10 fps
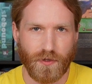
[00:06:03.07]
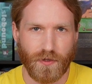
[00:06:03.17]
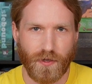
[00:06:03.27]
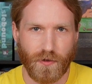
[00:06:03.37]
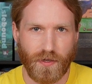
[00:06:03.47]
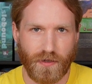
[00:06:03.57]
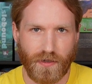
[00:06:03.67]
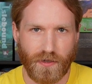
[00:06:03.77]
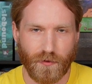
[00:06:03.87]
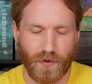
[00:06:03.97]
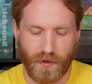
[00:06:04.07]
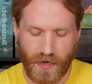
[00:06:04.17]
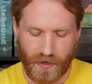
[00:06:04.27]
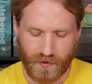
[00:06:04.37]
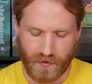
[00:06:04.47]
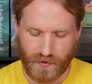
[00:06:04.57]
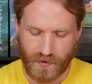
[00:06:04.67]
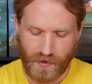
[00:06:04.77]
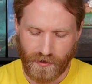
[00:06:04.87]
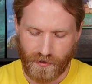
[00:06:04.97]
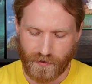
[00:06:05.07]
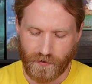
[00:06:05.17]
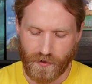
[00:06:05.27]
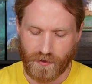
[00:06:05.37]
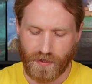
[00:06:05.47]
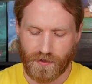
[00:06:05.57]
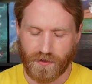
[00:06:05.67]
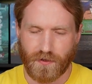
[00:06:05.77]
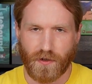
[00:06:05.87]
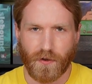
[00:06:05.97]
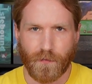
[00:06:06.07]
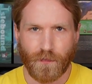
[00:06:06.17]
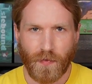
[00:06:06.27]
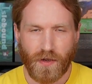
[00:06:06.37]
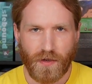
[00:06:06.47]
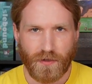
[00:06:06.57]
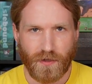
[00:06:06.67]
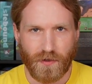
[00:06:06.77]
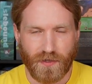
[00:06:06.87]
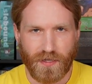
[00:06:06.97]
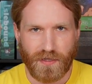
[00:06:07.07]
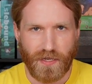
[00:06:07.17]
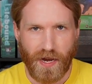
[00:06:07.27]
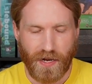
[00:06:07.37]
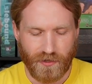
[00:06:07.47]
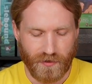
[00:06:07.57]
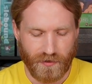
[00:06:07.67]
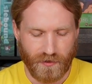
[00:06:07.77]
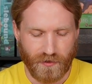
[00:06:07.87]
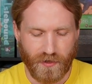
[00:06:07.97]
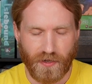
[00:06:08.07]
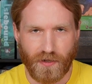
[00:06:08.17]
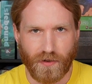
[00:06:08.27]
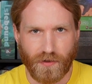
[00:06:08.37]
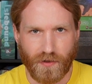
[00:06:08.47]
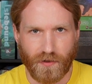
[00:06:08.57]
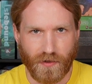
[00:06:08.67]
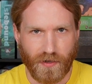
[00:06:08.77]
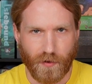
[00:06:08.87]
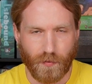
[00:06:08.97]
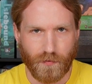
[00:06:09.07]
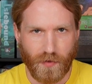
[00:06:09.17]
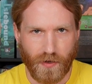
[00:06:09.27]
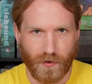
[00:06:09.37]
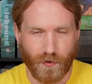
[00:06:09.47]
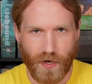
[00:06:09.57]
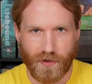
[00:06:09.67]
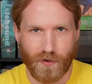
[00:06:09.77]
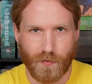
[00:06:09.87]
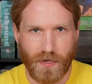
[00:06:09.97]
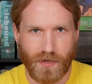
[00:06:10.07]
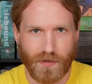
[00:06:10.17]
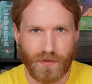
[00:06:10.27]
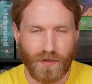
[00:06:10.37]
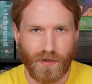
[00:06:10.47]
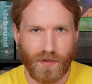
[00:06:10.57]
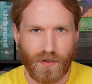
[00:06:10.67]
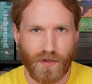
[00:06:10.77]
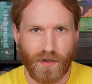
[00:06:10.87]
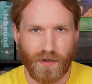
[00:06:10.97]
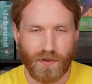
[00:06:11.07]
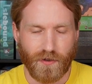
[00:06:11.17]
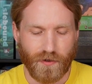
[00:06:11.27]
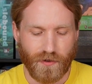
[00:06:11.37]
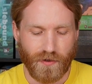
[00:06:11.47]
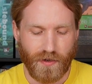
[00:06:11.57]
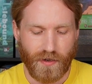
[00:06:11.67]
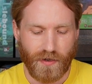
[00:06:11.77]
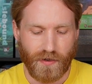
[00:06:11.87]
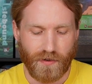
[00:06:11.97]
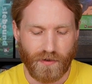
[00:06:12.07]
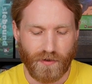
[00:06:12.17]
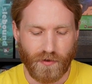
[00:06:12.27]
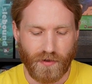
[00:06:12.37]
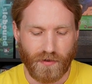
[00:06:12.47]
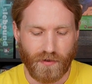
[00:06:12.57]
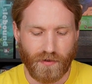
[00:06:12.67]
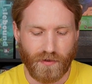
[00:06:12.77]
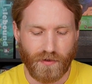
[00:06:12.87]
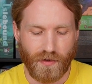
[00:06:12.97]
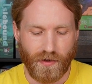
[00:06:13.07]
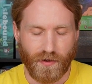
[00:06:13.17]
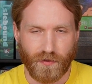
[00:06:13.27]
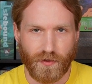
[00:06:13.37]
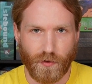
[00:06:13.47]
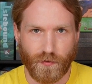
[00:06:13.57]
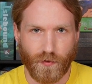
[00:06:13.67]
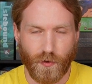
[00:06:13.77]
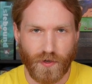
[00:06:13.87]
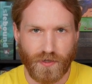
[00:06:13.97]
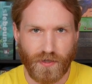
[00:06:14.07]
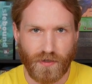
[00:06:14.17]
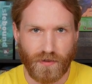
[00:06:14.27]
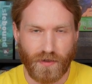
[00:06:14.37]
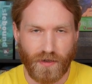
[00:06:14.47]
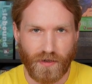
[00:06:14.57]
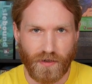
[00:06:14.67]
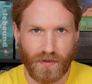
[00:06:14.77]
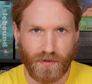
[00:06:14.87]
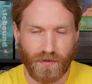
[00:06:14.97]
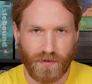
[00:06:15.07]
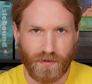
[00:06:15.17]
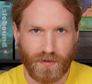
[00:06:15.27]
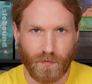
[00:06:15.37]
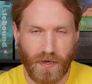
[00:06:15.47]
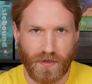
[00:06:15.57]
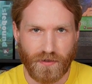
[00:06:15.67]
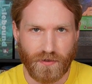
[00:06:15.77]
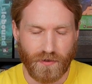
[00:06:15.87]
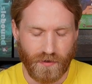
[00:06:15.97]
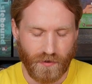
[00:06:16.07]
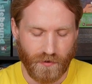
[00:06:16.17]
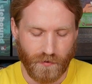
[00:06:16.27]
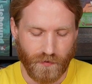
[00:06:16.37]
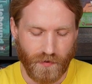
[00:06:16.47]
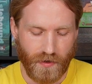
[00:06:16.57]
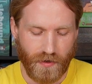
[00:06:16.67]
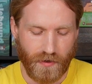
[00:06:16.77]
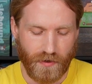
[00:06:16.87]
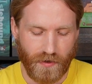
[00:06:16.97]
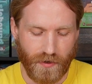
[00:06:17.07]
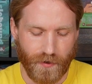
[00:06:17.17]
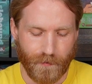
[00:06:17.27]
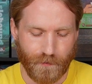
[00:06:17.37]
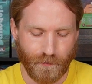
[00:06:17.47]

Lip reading: or do any real actions as far as that's concerned. So the 6 actions is you're getting to create new bees. You can do a foraging space. You've got